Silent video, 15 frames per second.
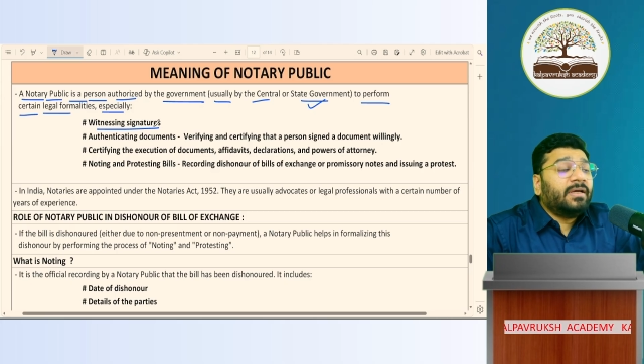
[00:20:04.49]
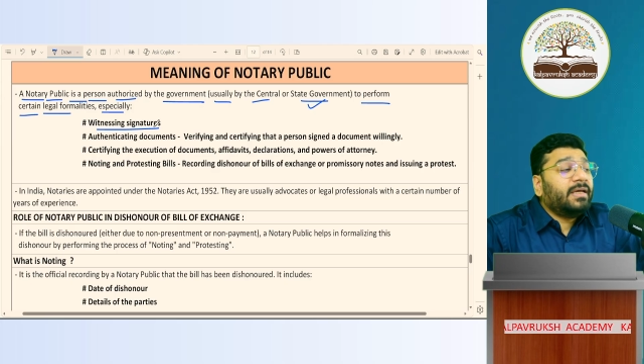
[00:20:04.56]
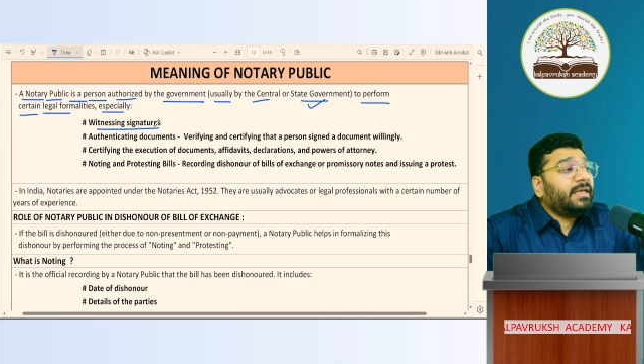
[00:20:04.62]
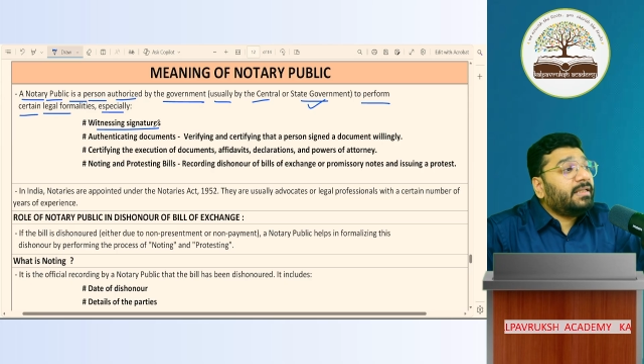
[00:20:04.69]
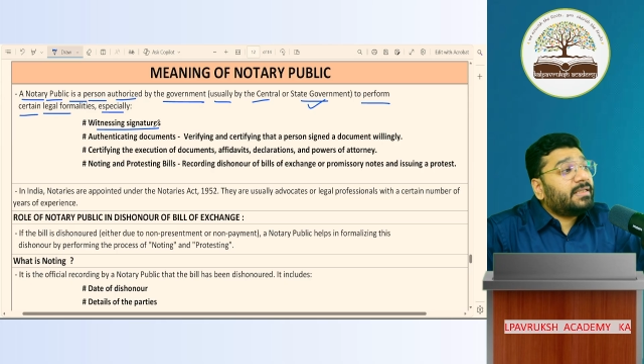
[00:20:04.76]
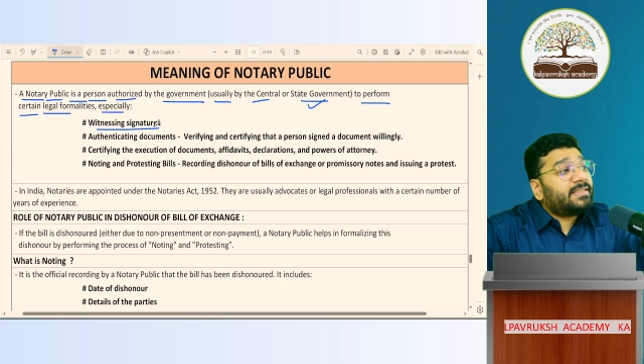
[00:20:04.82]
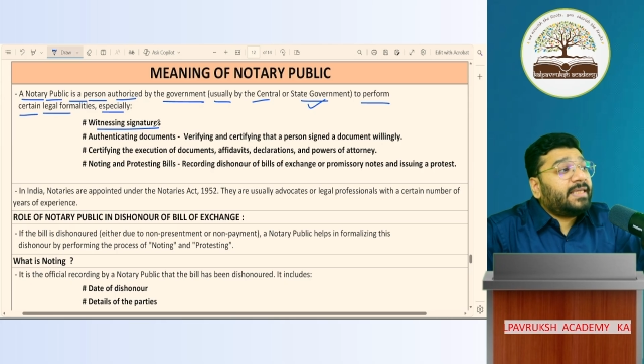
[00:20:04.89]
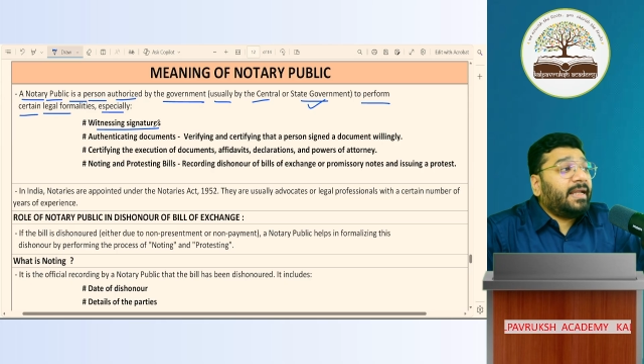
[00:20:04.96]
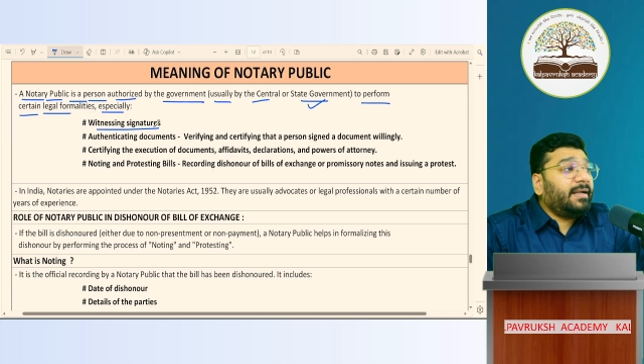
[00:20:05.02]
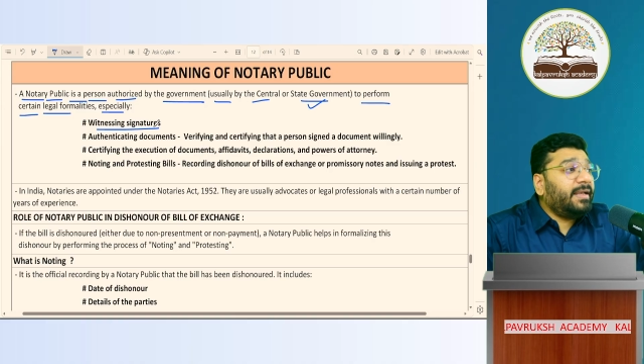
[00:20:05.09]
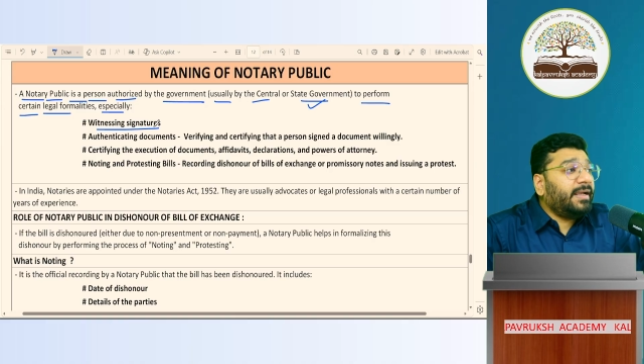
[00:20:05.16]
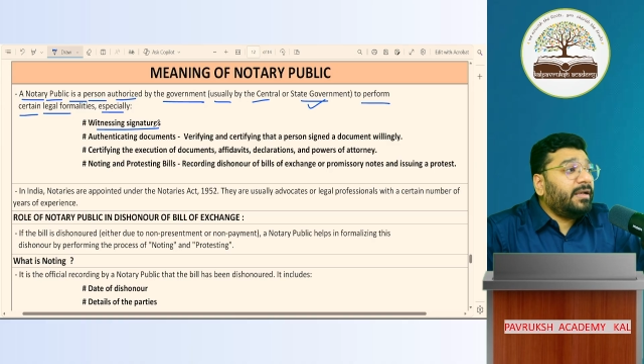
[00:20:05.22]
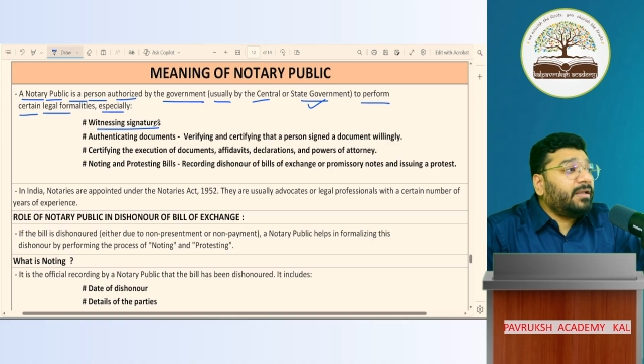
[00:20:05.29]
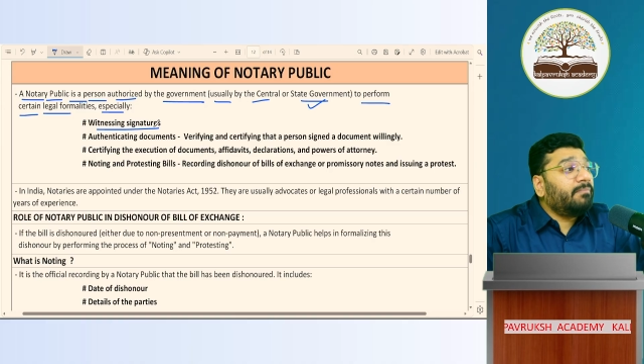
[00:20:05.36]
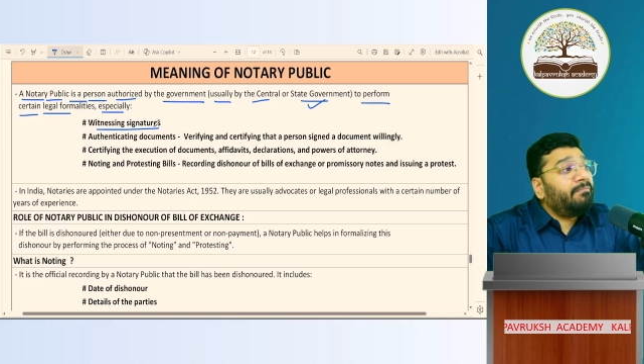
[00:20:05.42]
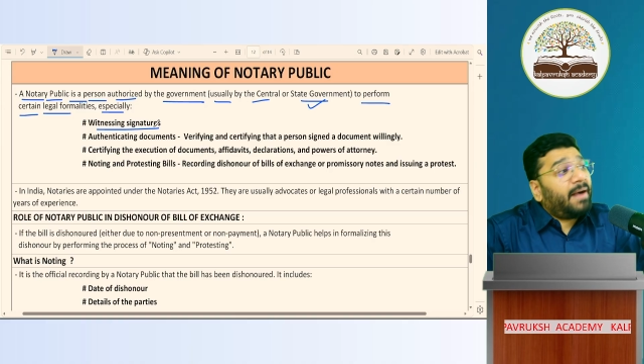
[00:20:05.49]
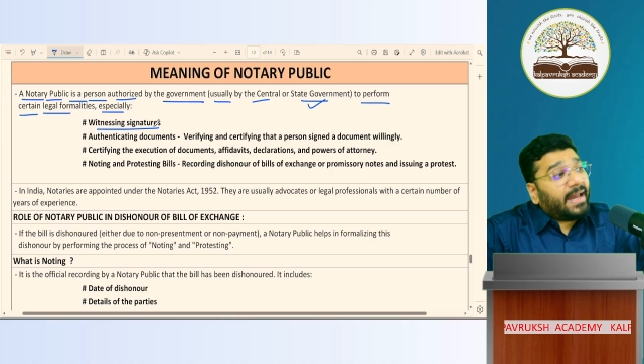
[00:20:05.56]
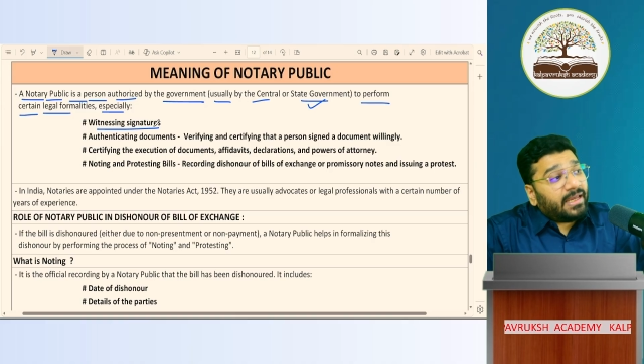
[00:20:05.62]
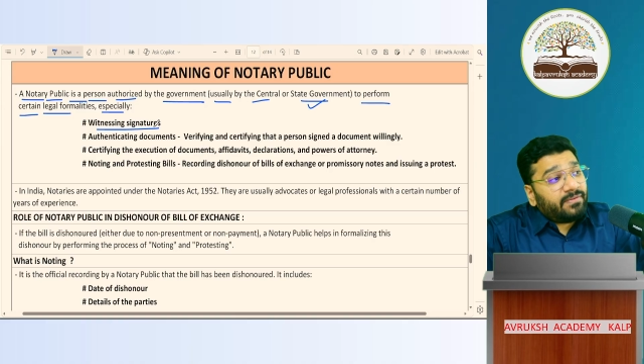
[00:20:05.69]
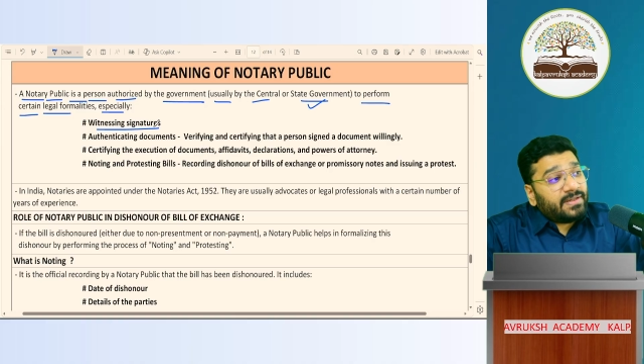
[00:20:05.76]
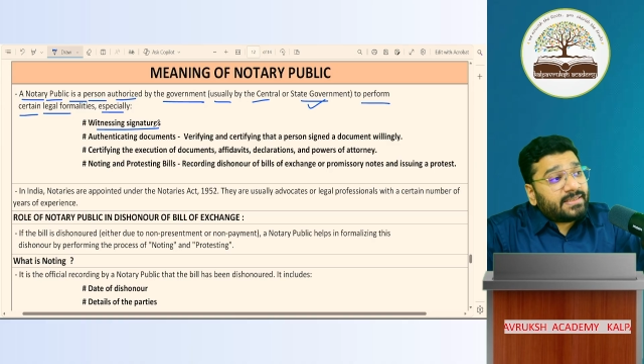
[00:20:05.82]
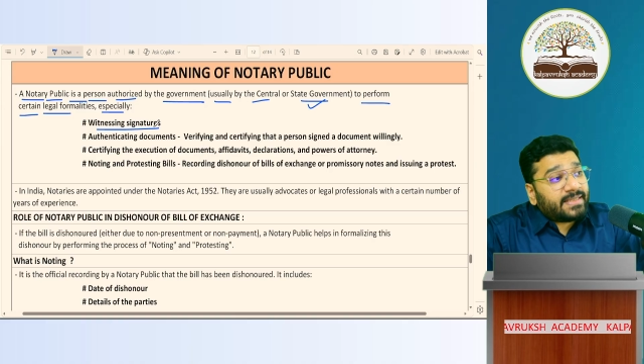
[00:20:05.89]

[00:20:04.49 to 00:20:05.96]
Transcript: In the sale deed, buyer will